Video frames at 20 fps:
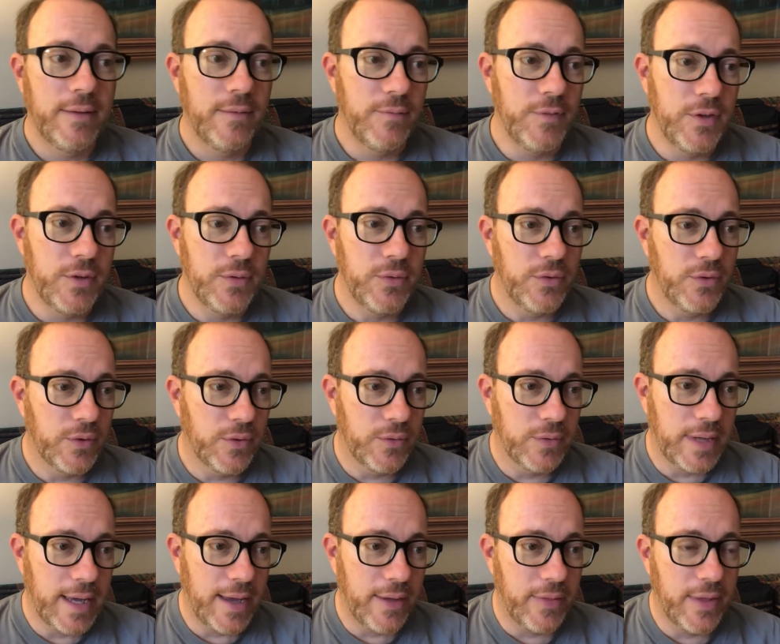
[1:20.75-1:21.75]
views on
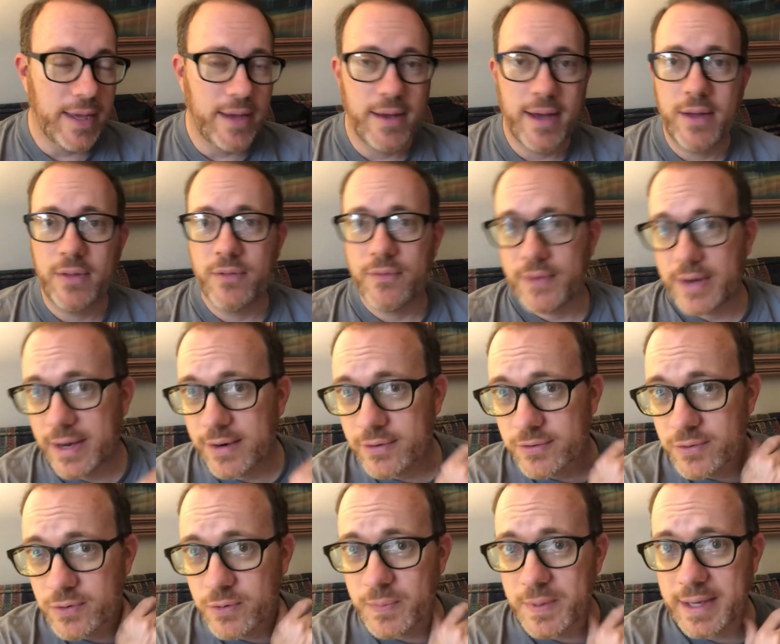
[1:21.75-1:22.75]
how the virus
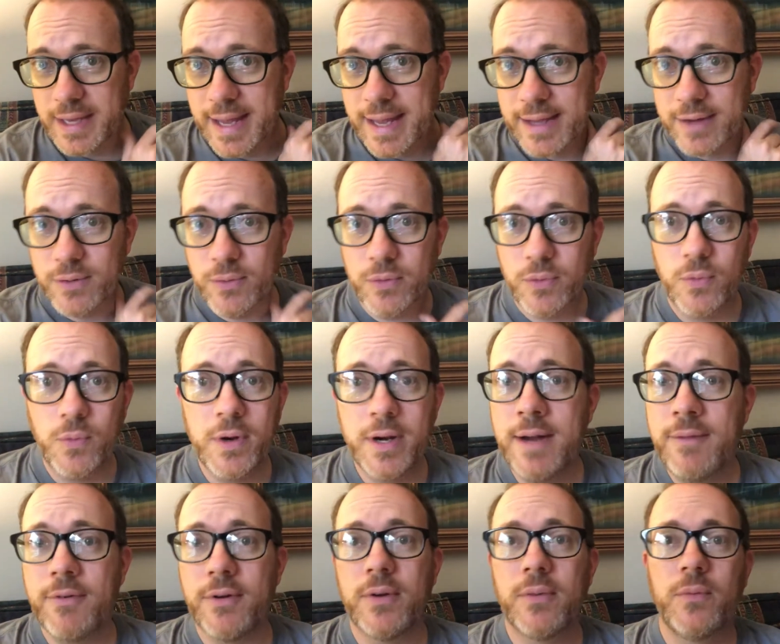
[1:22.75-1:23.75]
is being handled or
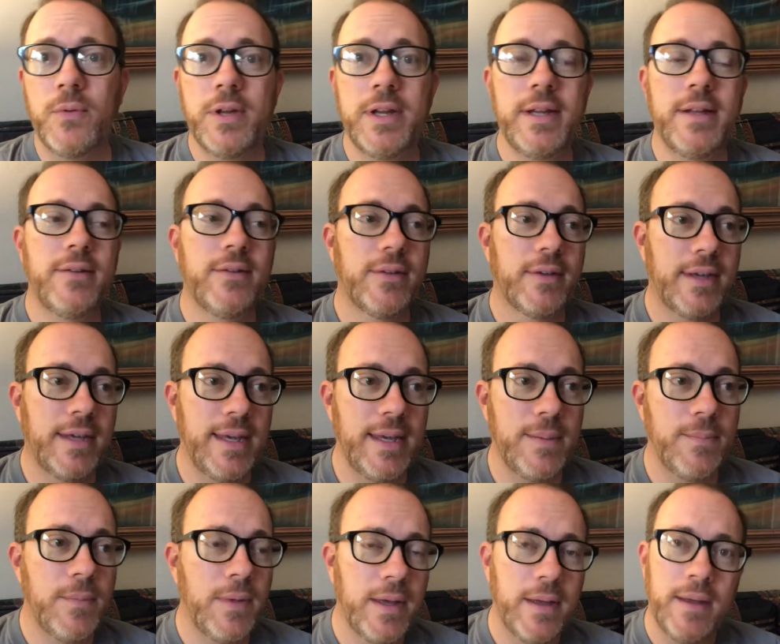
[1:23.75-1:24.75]
whatever. We need to keep